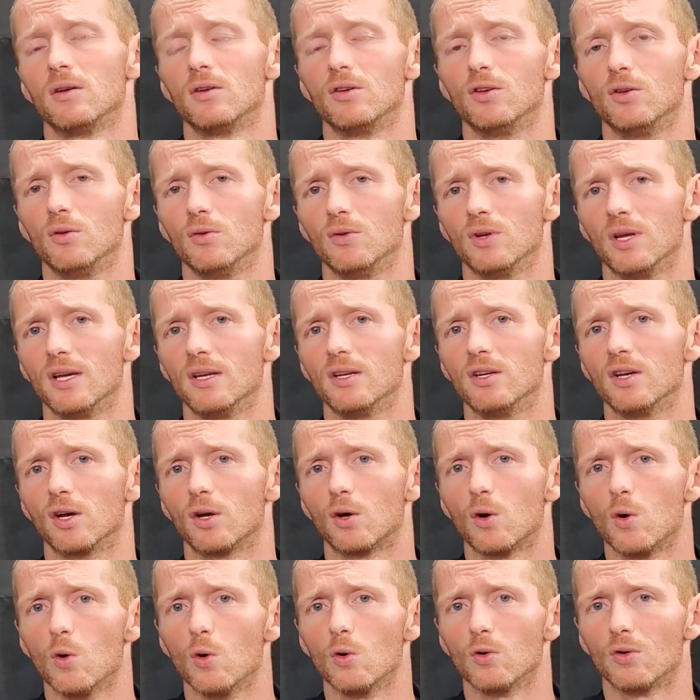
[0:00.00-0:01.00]
You need to
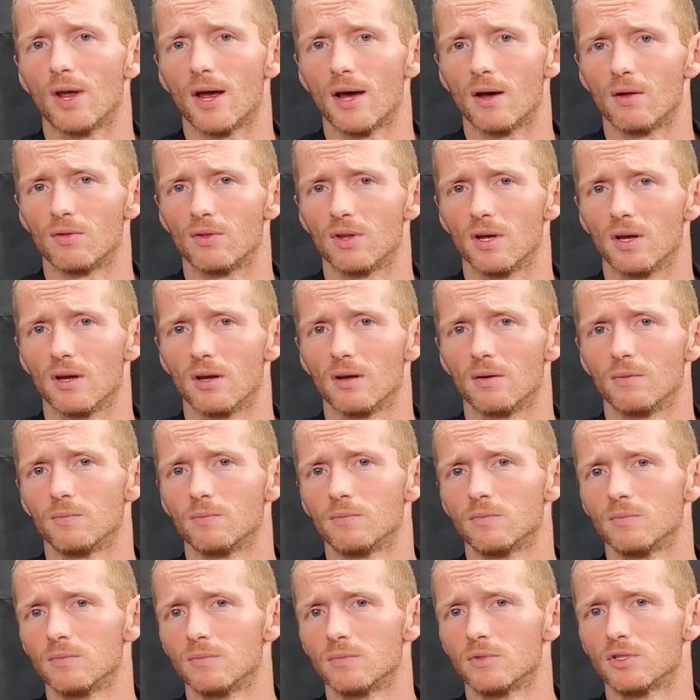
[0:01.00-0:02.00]
cool down the
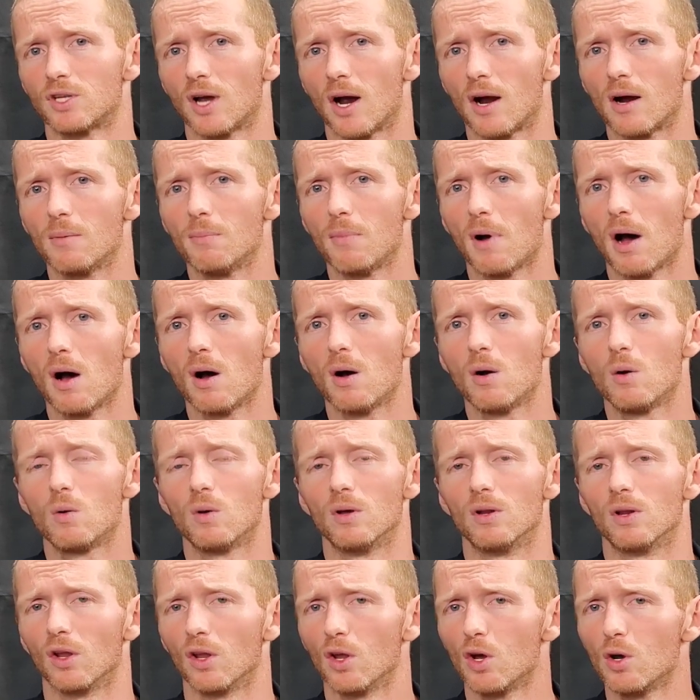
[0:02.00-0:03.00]
turbo
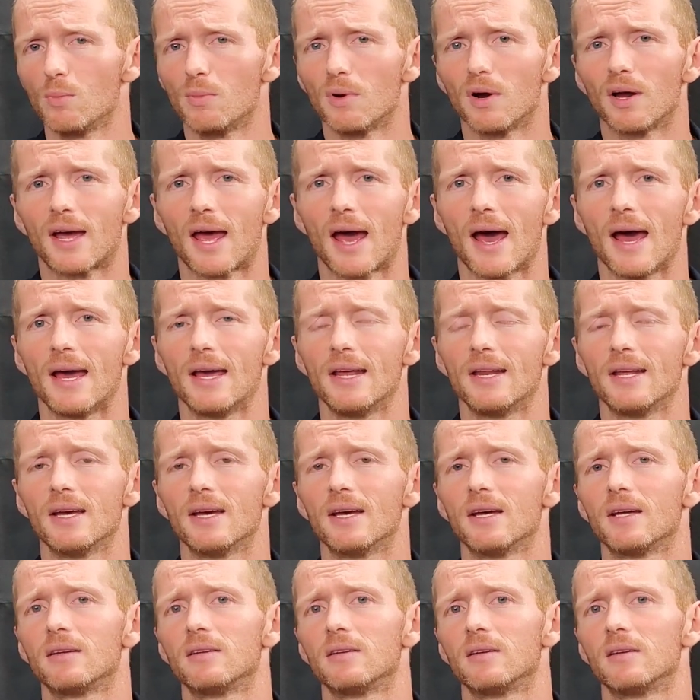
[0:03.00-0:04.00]
and lubricate
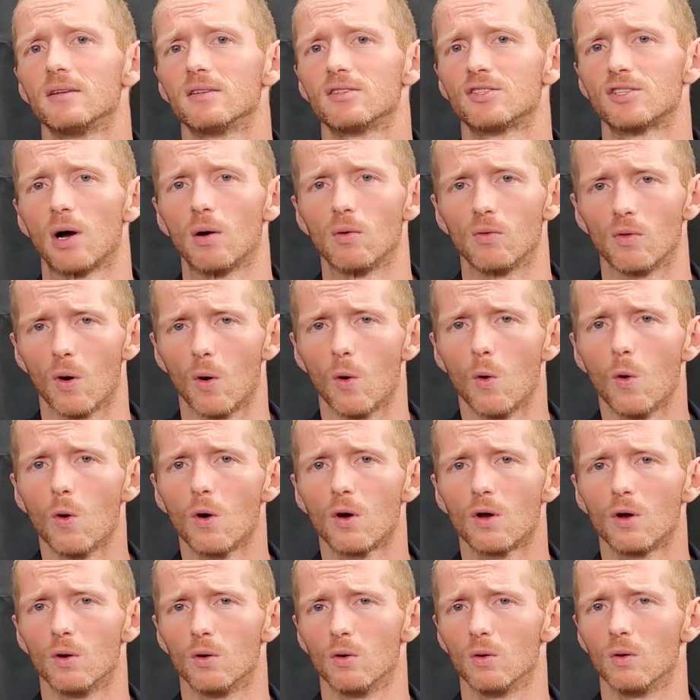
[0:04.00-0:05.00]
it so the
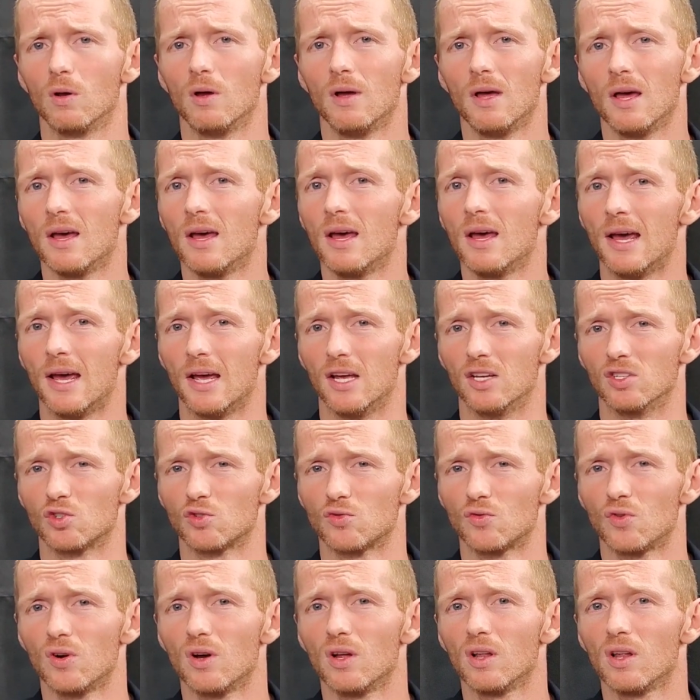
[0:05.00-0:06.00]
oil is
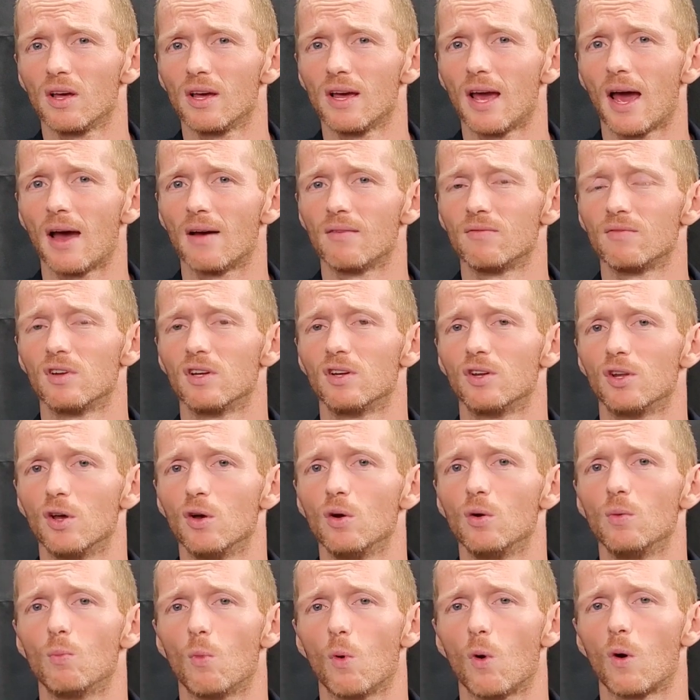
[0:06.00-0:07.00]
really having to
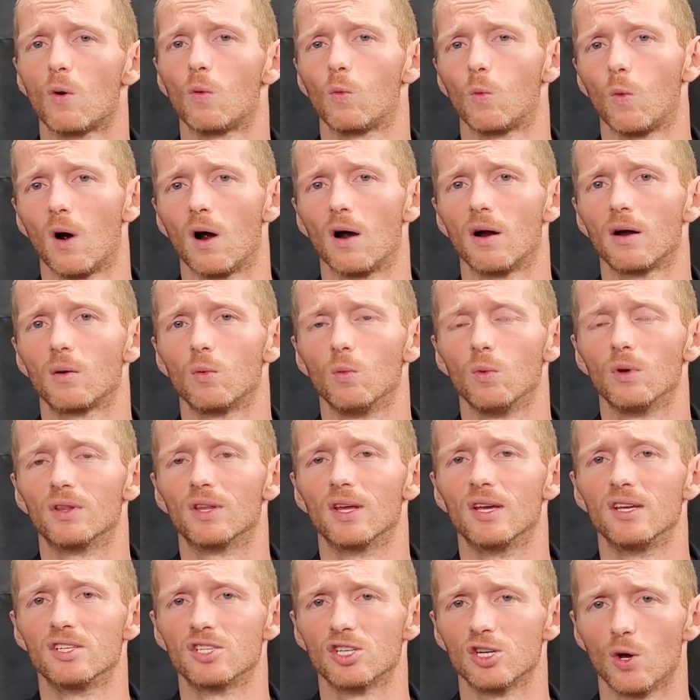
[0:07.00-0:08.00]
do more work with
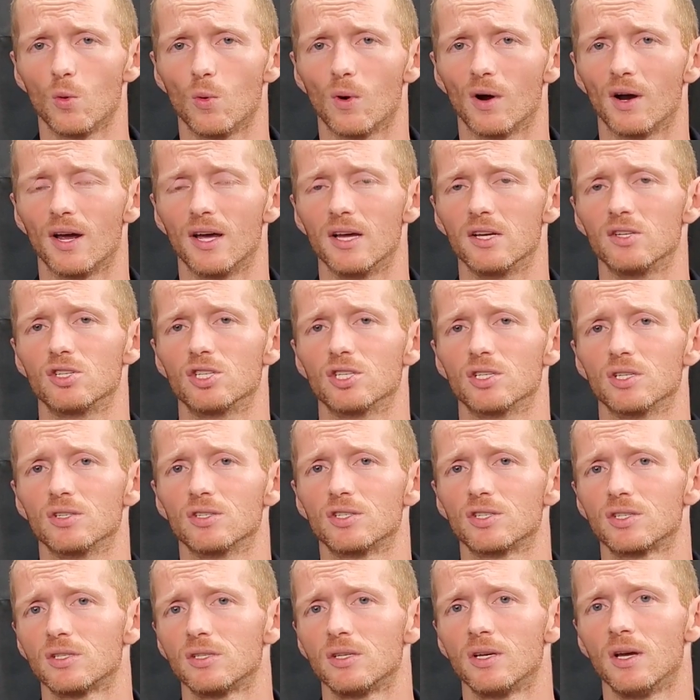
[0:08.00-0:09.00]
these newer
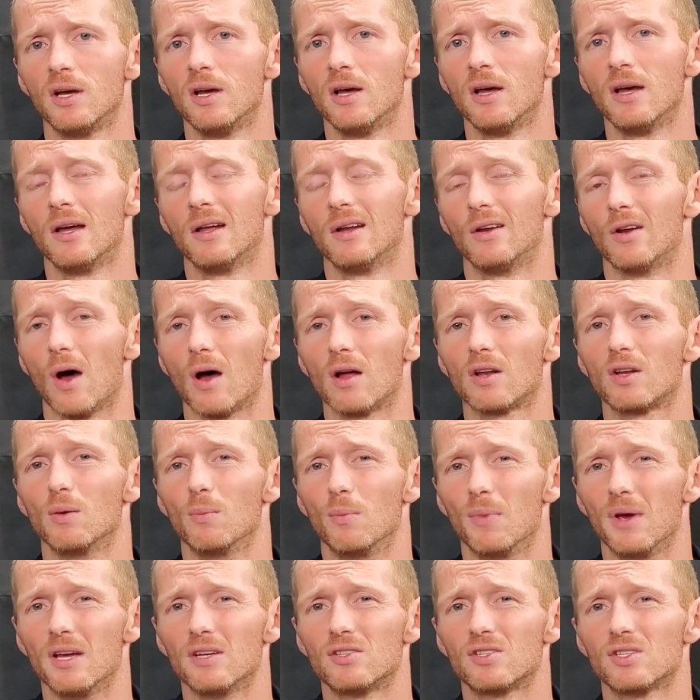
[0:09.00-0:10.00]
engines. Not to
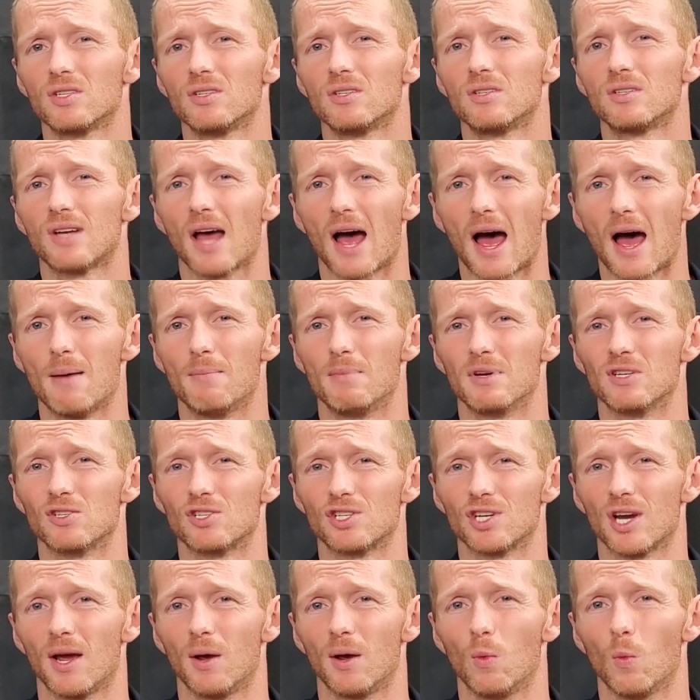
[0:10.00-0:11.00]
mention timing
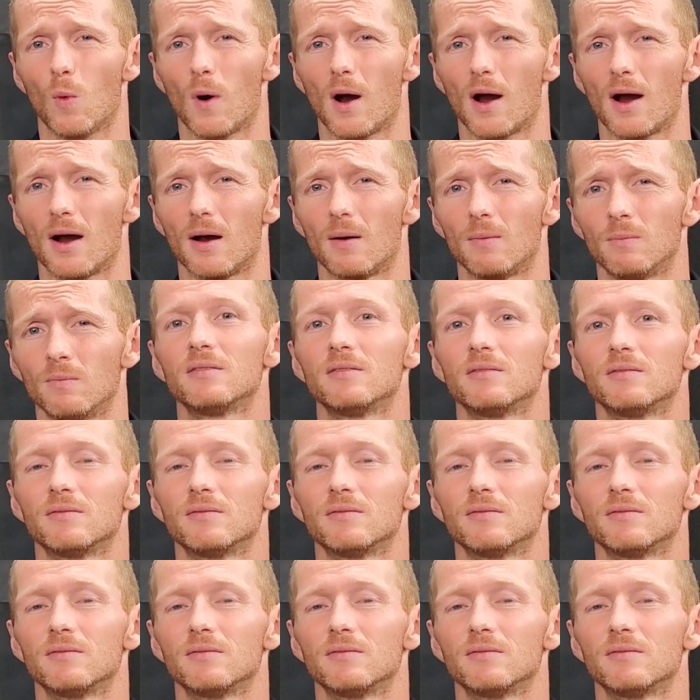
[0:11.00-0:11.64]
chain wear.